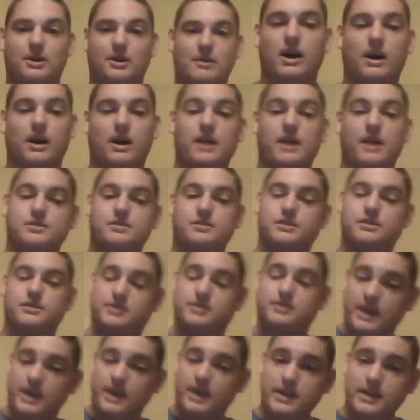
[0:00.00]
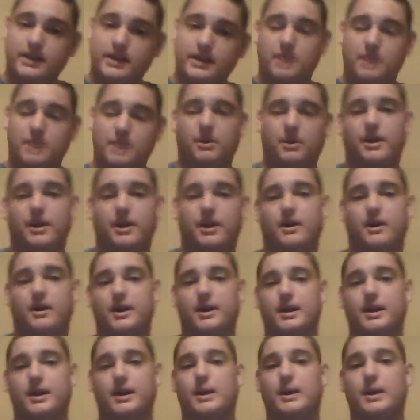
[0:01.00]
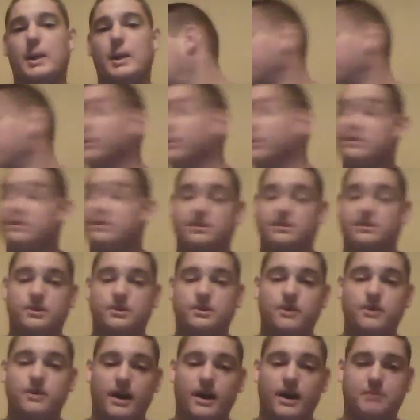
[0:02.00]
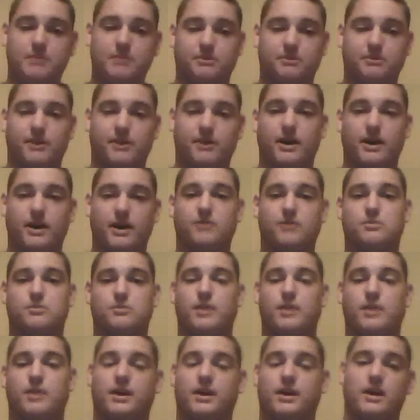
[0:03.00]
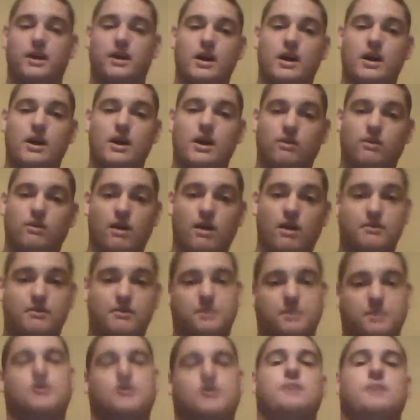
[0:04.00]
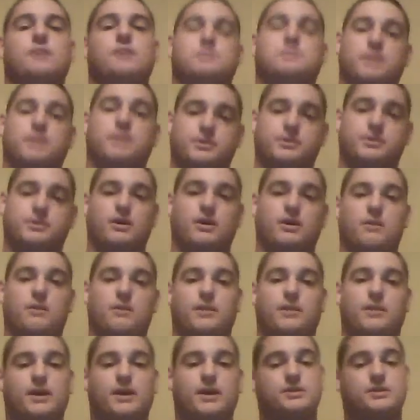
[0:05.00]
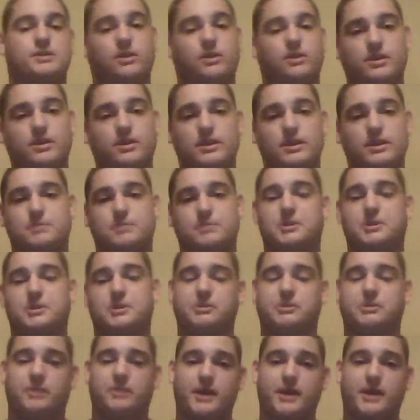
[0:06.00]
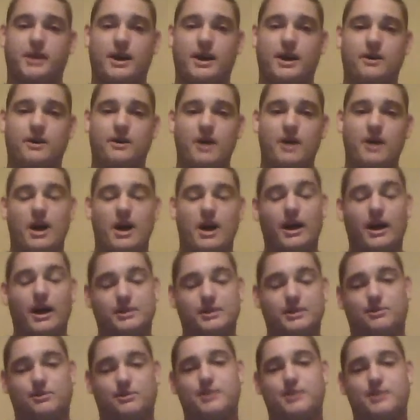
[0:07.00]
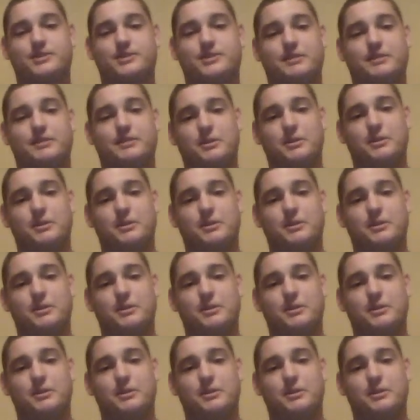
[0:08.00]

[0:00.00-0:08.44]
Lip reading: And then the second thing I'm planning on getting is a new amplifier for my Rockford subs in my truck, because the only thing that's pushing them right now is a 170